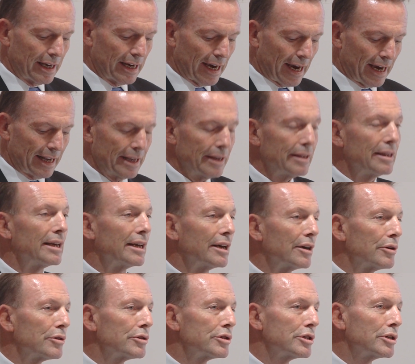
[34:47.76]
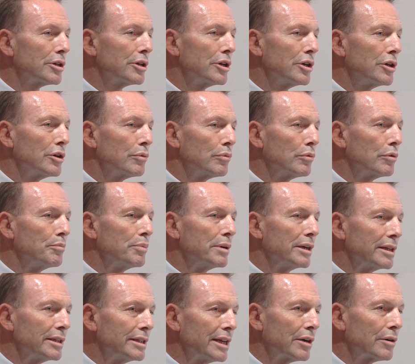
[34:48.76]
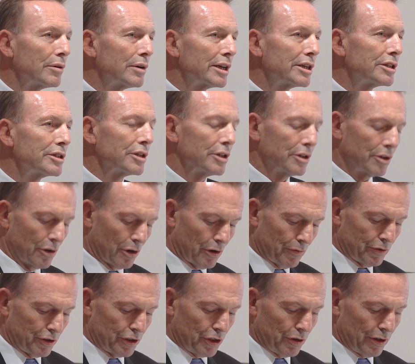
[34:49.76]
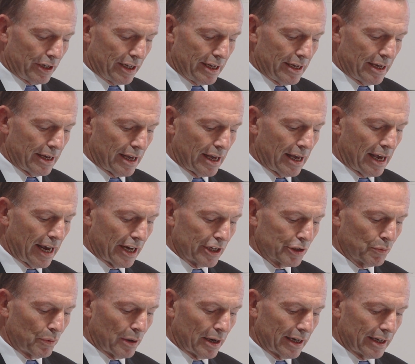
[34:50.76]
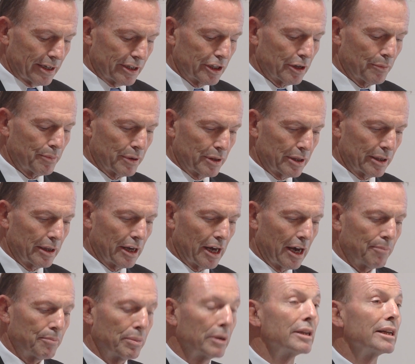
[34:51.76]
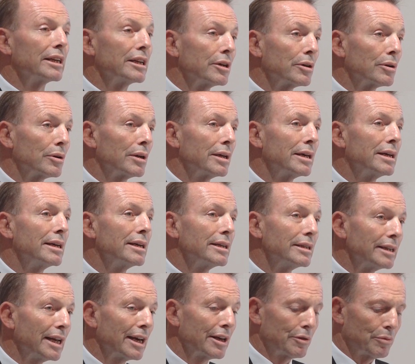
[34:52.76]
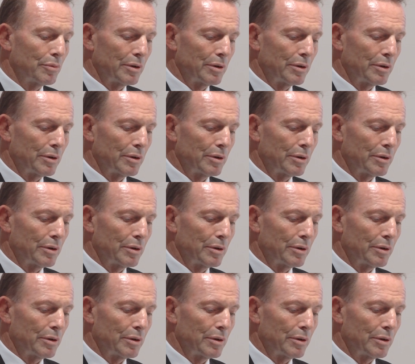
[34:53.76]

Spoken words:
anything else would be a dereliction of duty as well as a political death